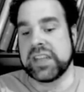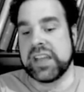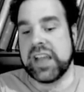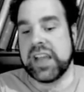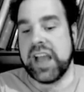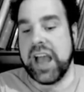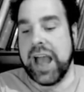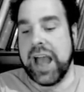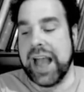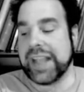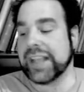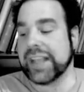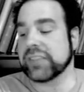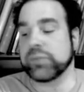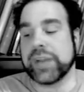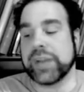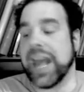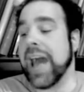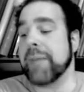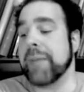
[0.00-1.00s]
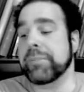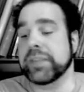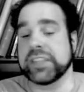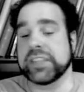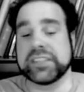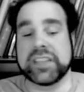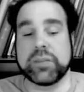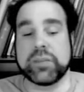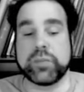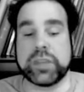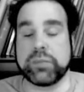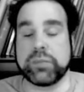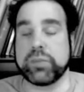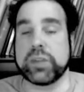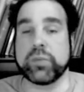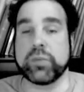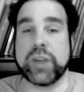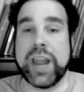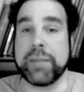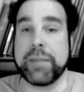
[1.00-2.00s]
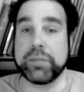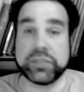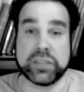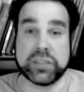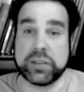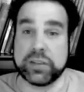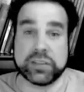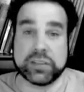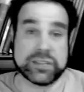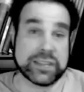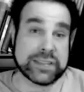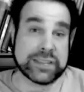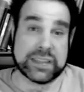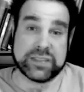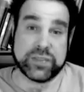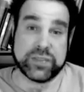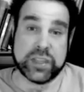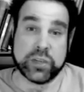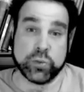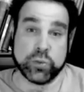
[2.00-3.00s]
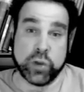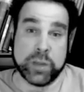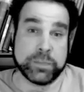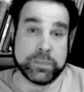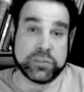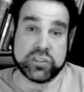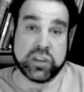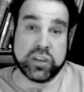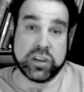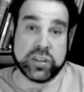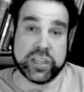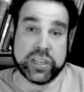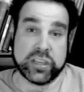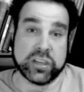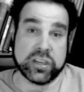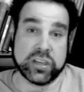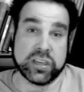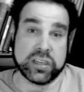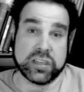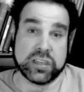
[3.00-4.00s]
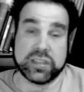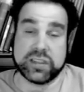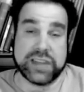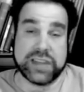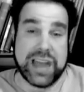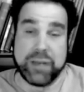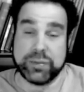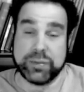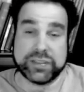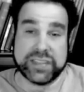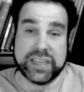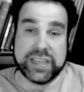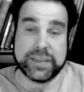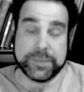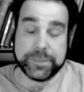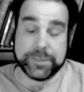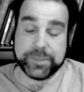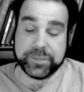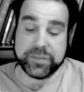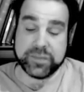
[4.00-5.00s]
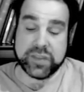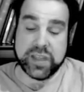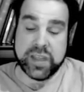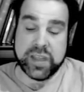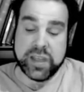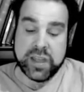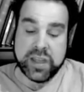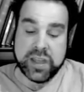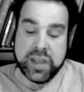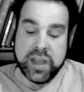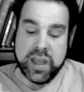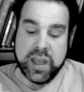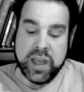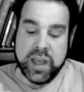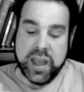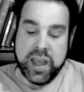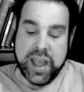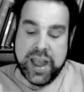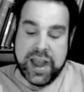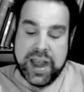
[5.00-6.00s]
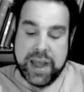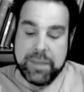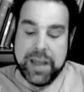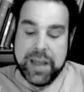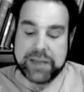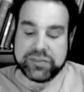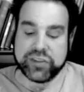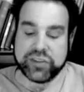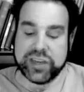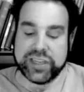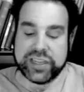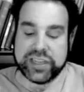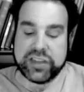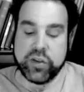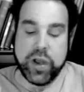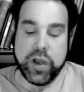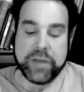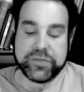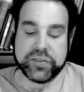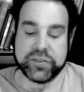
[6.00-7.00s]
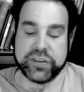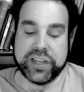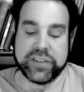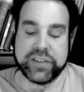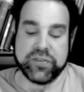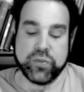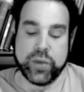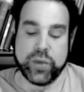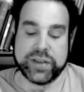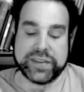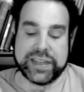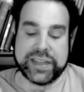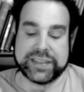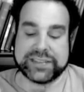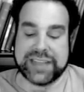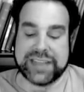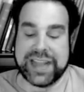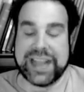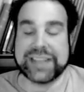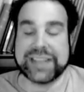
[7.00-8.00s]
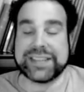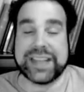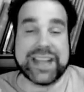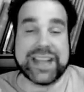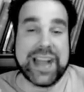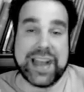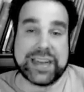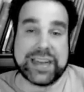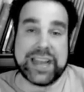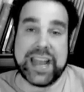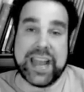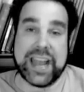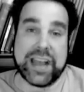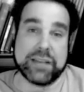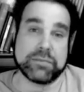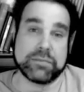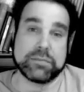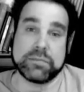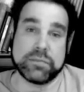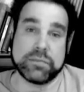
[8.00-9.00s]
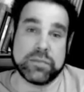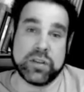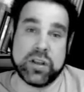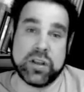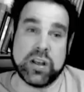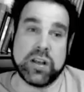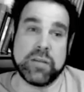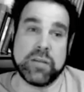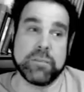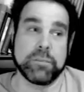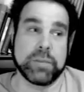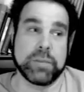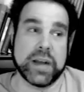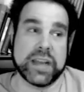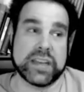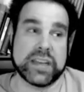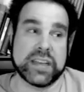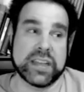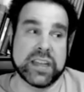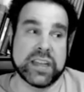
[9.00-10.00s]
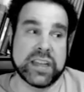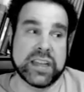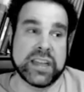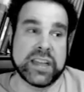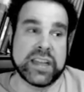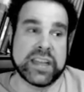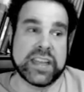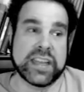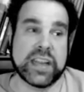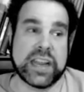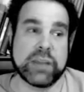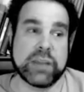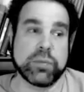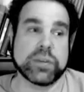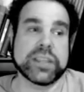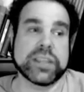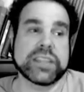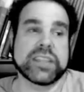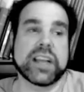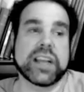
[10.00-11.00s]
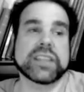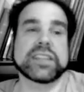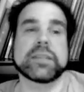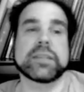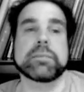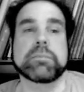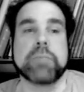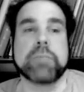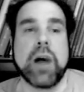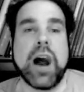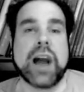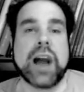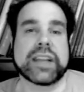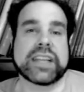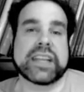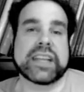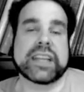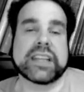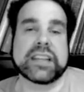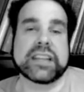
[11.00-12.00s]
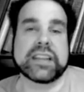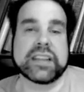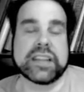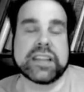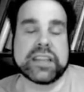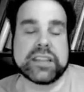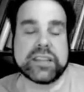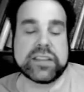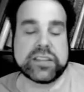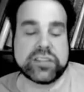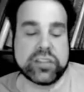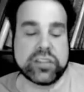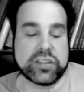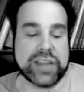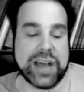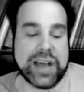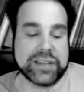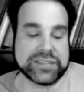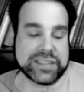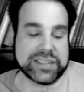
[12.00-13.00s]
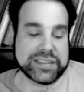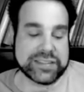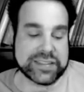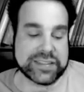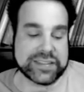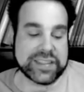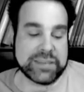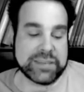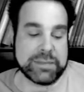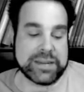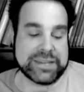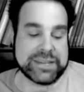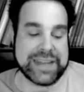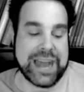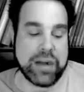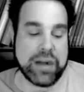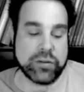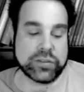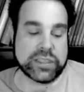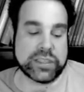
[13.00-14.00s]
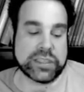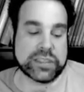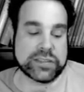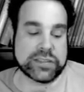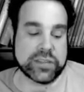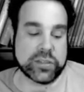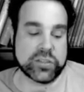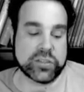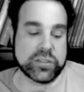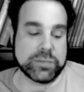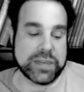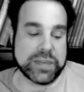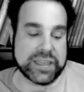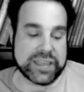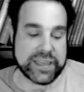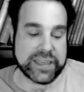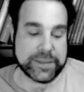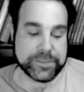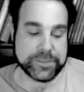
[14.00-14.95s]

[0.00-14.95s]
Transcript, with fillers: I, I, guess what happened is that we, we were able to successfully grape Charlie Kirk. That was it. And I'm not trying to go after Nick Fuentes. I guess I kind of am. But he, he really does embody the, the 2016 mentality to social media.